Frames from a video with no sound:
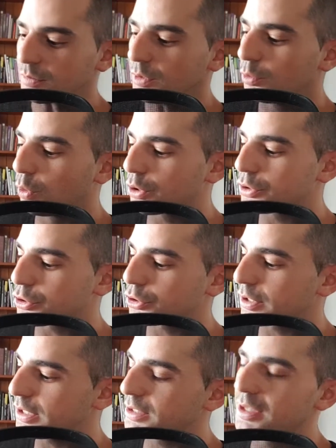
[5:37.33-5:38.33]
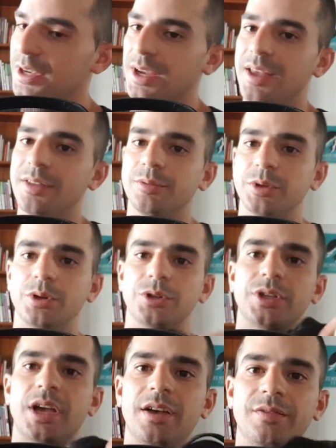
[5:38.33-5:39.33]
the streets, and then we
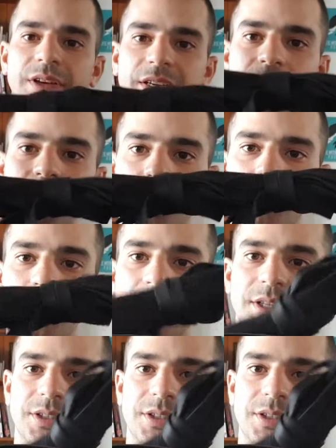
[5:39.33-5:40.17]
also have a long lead.